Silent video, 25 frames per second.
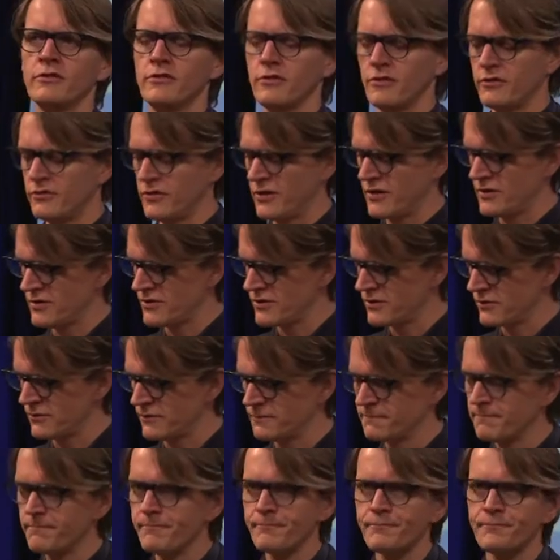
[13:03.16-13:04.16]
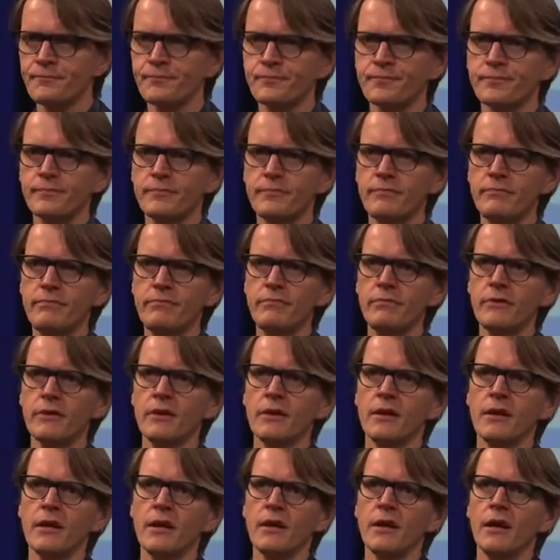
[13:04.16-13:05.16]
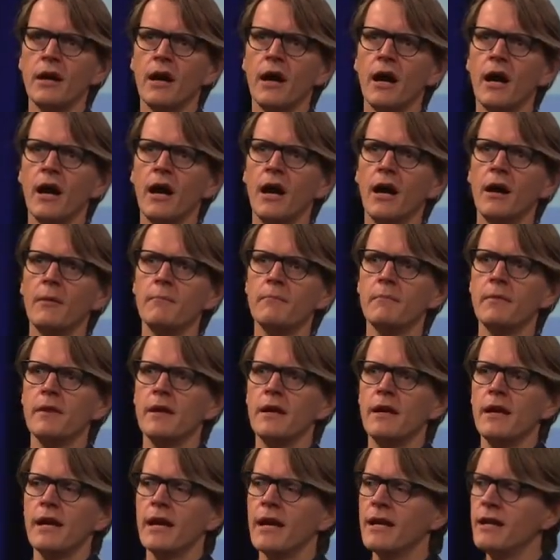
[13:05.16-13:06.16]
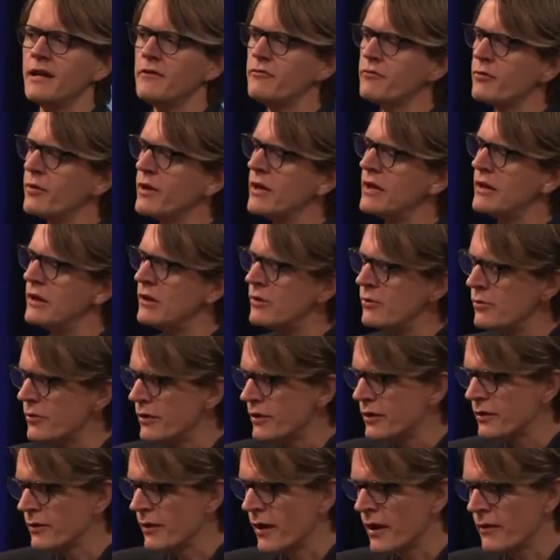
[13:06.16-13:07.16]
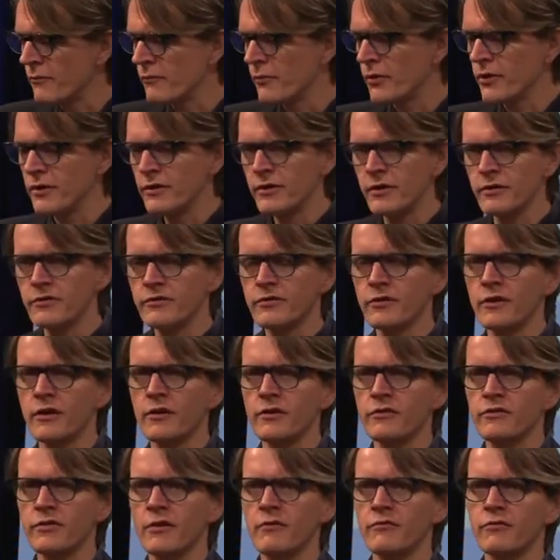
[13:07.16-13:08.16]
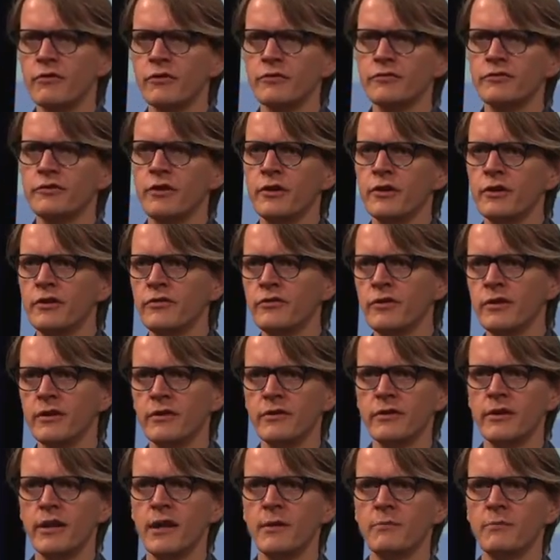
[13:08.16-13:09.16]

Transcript: is essential. Um, and if we look, and we did uh, several studies here in